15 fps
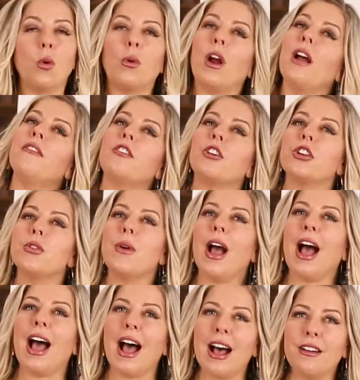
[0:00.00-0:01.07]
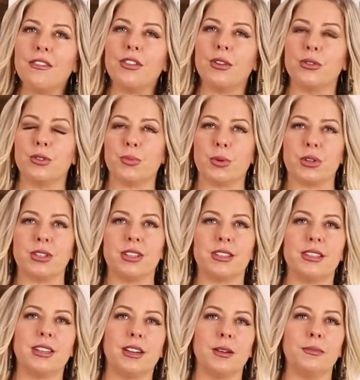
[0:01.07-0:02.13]
Wherever you have those
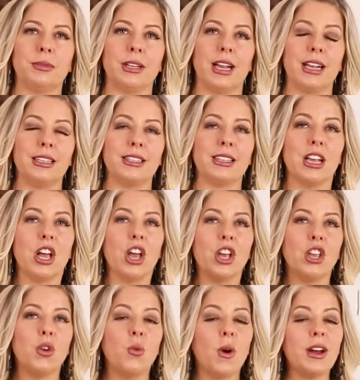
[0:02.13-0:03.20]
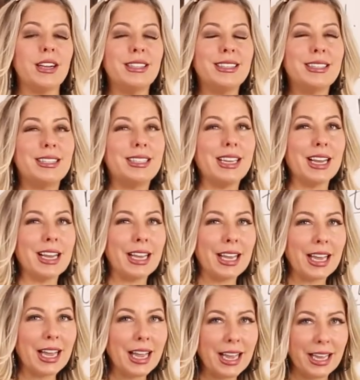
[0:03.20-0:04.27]
persistent complaints, you wanna dig
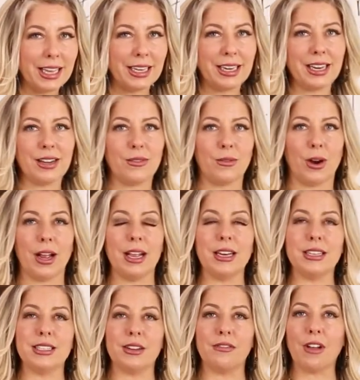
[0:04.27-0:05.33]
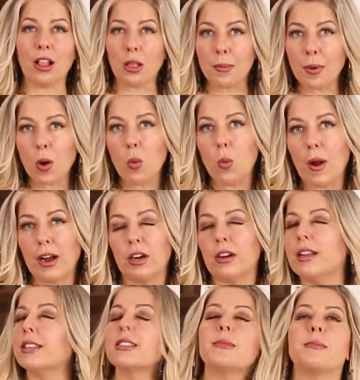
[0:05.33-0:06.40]
in, right? Develop
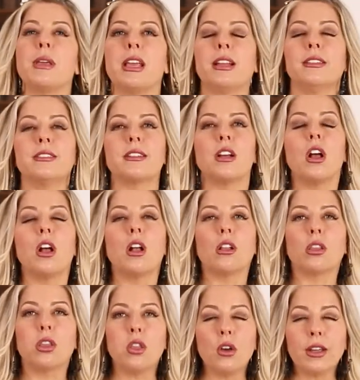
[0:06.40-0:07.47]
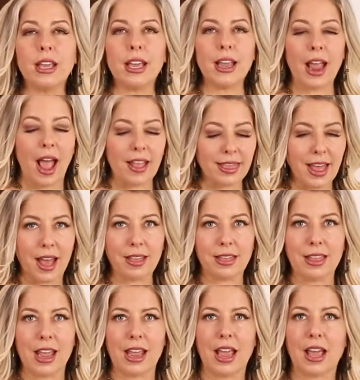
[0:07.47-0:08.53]
awareness means looking at that
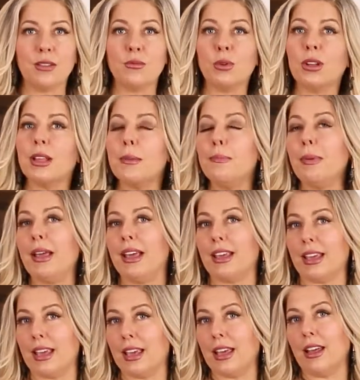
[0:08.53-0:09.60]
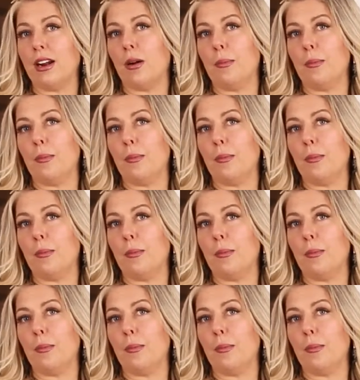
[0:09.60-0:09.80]
thing and really picking it